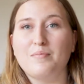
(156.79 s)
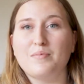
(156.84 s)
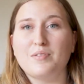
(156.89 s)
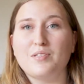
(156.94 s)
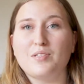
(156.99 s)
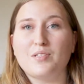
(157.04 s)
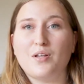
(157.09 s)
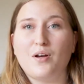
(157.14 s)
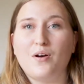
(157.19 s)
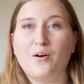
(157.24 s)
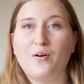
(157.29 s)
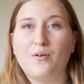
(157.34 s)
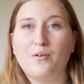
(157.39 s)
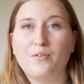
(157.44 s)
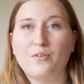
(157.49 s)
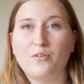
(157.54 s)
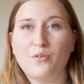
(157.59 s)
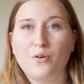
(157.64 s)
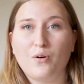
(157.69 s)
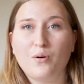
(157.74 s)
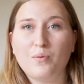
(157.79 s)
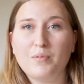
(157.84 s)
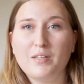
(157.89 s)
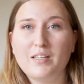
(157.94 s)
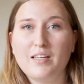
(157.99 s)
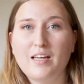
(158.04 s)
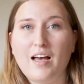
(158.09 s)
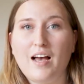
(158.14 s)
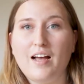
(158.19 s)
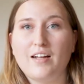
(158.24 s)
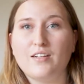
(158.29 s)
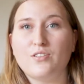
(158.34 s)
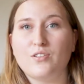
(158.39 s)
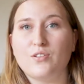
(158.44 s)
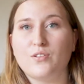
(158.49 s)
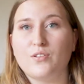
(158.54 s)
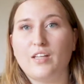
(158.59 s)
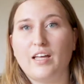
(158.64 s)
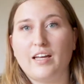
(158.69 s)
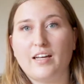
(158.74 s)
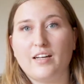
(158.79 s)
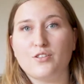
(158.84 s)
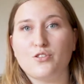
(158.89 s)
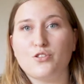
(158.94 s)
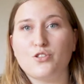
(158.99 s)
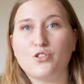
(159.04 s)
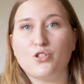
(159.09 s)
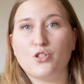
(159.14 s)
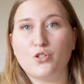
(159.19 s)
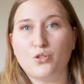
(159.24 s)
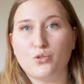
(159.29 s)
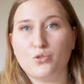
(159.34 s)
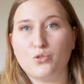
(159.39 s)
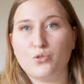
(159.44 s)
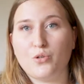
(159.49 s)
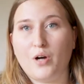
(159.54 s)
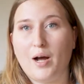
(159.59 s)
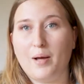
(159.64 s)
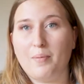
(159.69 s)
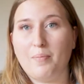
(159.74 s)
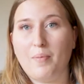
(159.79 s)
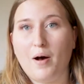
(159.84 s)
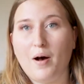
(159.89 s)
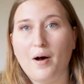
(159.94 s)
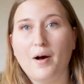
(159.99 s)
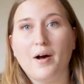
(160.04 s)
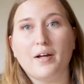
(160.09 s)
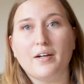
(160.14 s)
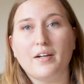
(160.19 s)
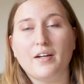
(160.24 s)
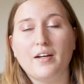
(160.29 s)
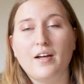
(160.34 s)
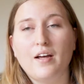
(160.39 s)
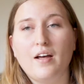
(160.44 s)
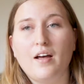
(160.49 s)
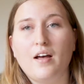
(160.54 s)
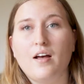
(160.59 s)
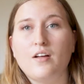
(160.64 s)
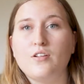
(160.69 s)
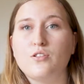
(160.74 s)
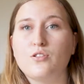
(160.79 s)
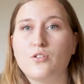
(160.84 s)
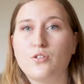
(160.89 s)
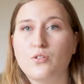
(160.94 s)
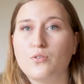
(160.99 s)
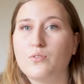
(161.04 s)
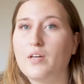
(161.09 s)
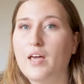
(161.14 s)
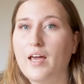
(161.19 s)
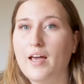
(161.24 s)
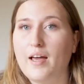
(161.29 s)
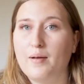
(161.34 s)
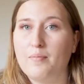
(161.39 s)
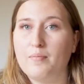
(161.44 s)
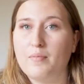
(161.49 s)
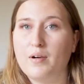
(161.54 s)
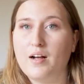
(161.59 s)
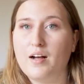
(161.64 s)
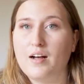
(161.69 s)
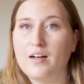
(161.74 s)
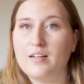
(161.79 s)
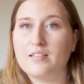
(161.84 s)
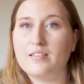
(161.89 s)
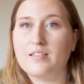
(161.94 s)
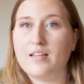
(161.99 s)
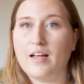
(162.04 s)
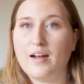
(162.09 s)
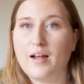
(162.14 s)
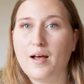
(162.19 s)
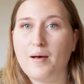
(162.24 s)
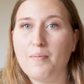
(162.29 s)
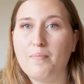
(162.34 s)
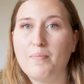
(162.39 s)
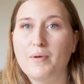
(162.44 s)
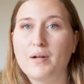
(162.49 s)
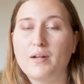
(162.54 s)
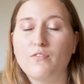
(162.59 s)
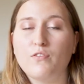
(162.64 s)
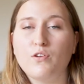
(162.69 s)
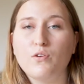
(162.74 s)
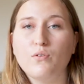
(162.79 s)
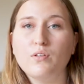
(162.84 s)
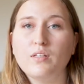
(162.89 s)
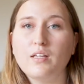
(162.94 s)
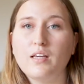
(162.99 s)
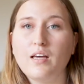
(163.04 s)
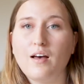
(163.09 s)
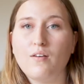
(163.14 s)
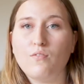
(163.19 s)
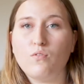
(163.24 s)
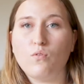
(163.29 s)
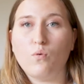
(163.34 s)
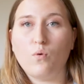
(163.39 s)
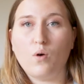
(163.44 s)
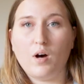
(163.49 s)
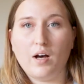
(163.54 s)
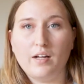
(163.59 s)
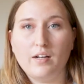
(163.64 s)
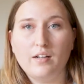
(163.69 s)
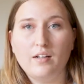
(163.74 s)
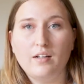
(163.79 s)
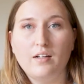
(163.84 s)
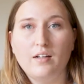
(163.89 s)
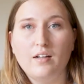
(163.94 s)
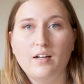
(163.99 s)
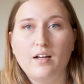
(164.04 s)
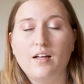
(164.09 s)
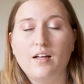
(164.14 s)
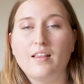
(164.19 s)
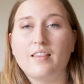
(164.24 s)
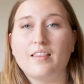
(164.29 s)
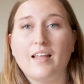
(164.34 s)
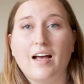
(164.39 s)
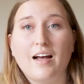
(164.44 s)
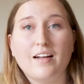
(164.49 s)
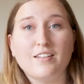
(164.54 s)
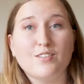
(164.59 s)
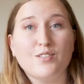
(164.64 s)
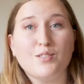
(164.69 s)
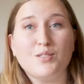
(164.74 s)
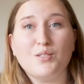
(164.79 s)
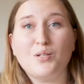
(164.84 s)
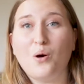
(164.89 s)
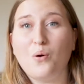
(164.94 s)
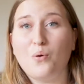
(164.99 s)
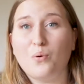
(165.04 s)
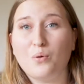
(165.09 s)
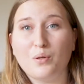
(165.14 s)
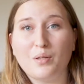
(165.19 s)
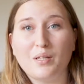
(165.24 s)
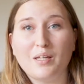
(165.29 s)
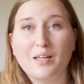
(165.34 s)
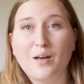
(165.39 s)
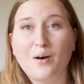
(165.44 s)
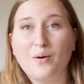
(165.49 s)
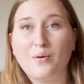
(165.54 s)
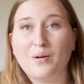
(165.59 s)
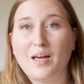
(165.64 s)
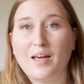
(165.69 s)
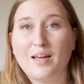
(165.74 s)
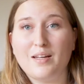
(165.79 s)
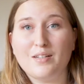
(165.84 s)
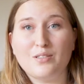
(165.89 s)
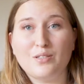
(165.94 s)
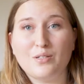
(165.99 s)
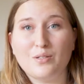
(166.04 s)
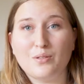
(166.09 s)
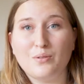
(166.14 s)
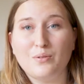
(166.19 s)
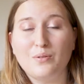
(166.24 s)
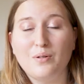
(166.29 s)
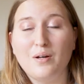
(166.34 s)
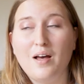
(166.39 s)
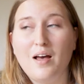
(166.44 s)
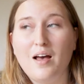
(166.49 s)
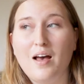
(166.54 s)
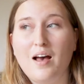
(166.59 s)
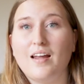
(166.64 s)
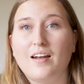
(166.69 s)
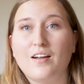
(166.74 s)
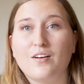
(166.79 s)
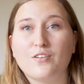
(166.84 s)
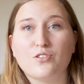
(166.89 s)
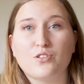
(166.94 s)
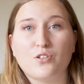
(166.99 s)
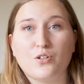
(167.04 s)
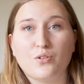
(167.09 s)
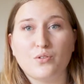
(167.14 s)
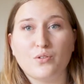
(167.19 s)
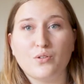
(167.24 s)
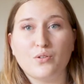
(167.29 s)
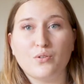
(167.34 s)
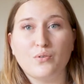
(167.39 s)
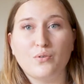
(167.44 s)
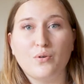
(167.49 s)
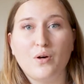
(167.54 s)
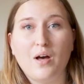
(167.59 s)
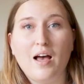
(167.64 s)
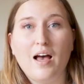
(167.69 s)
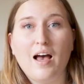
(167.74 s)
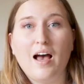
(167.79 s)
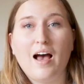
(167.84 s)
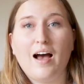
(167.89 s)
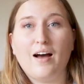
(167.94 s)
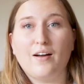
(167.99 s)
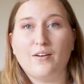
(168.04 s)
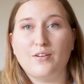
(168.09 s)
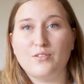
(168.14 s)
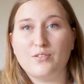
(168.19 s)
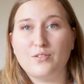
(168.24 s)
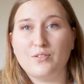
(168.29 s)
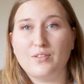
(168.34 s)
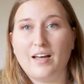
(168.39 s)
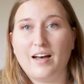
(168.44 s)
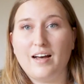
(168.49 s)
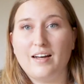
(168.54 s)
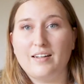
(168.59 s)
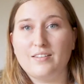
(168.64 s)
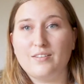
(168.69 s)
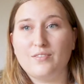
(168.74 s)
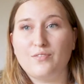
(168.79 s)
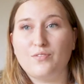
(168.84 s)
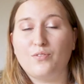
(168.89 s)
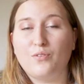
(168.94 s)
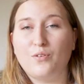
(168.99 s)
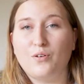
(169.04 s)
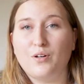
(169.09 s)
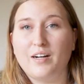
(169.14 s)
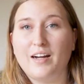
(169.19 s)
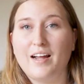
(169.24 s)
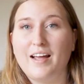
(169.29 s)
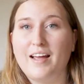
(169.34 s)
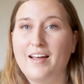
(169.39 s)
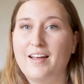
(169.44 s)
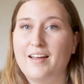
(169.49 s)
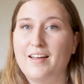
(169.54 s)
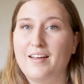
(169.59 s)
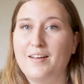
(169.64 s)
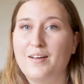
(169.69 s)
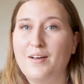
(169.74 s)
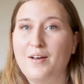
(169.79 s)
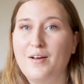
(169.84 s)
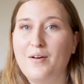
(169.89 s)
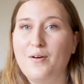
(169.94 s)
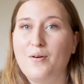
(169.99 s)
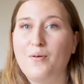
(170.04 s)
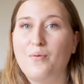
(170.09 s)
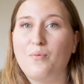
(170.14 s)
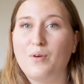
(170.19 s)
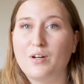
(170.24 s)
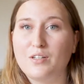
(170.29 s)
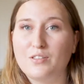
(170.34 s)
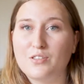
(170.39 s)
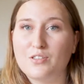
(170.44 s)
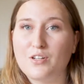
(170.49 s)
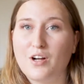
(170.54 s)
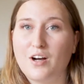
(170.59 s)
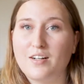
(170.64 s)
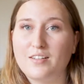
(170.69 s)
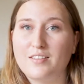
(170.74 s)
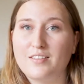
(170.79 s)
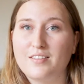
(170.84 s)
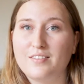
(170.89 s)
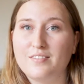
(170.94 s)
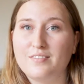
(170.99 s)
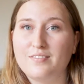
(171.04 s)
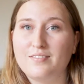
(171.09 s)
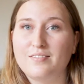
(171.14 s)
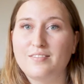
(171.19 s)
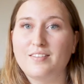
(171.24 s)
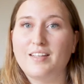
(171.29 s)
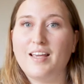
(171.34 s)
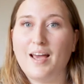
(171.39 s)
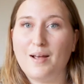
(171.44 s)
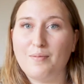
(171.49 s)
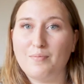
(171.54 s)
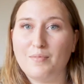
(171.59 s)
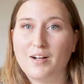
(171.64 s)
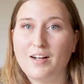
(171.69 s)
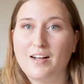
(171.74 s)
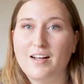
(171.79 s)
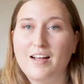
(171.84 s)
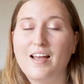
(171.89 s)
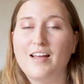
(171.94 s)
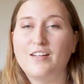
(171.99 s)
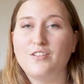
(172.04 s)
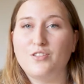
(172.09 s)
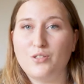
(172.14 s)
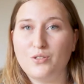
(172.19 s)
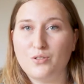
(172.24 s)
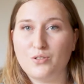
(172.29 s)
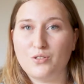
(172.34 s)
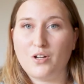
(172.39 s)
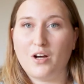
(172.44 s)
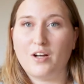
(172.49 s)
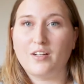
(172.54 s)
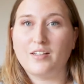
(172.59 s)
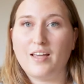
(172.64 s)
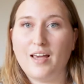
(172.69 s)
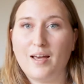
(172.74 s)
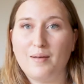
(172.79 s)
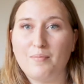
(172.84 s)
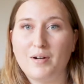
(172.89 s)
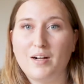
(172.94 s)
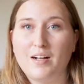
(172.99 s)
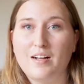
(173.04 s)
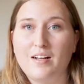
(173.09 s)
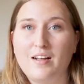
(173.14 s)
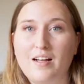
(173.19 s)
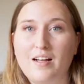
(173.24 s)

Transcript: So normally I do like a 2 tripod, 2 camera setup, but if you only have one, that's totally okay too. And I'll show you how to do that for a 1-shot camera and 2-shot camera.